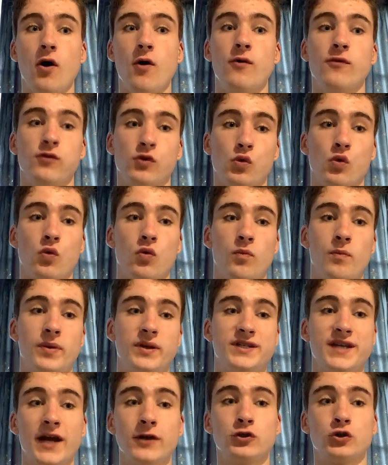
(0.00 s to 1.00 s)
overall
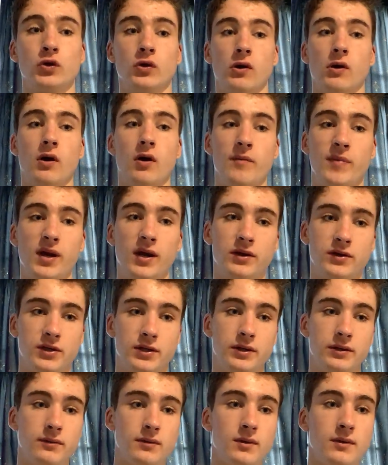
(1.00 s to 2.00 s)
potential
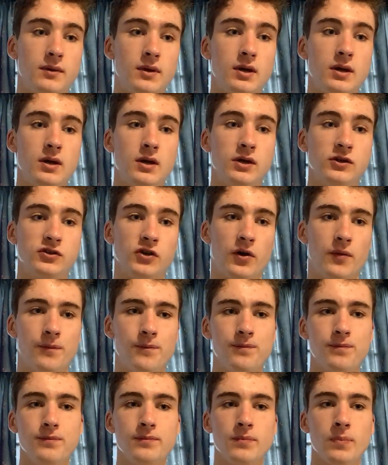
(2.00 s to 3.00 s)
ability. So
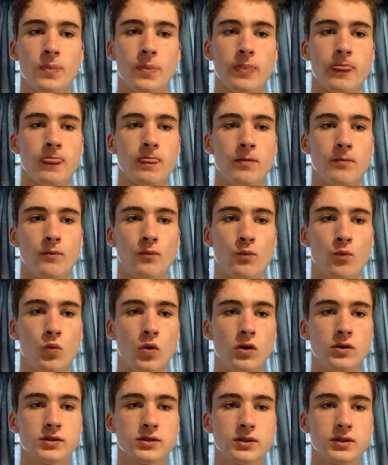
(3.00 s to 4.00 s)

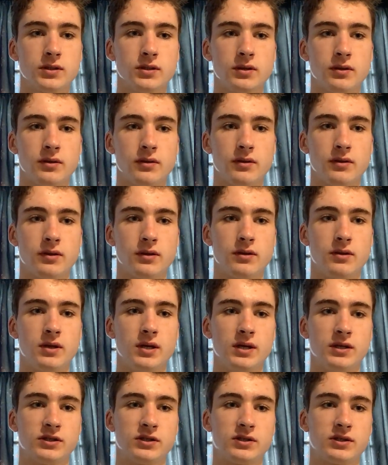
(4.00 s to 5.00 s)
what
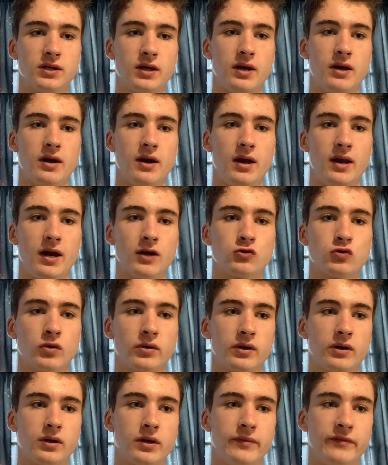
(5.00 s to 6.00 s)
this
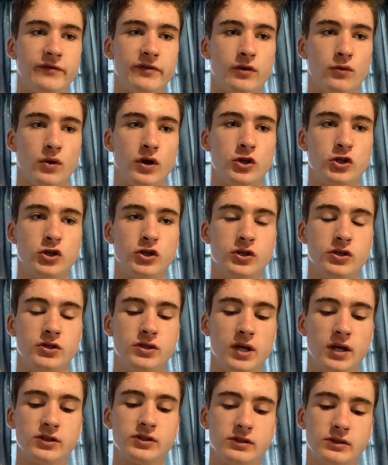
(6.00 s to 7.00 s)
electronic configuration
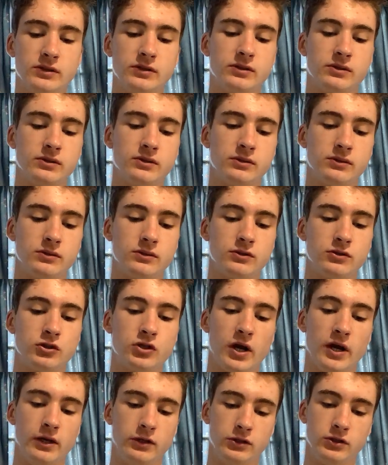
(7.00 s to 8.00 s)
doesn't
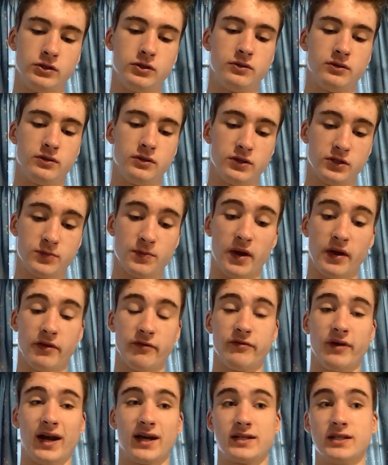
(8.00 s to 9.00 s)
change, despite the
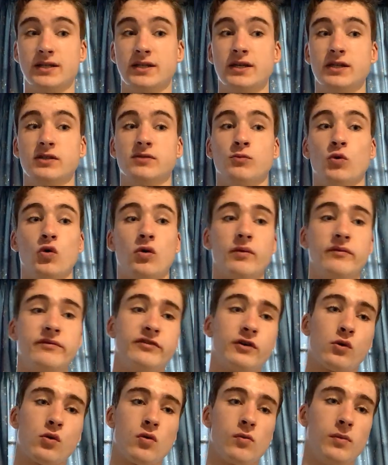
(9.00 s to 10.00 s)
fact it is more
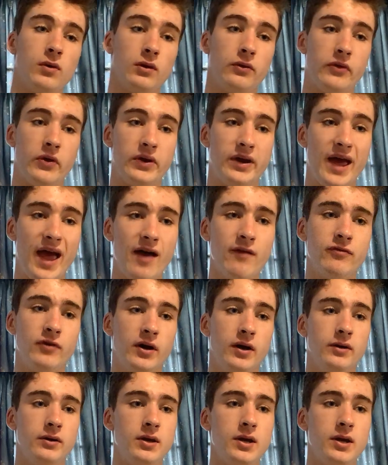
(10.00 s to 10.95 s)
configurable than ever,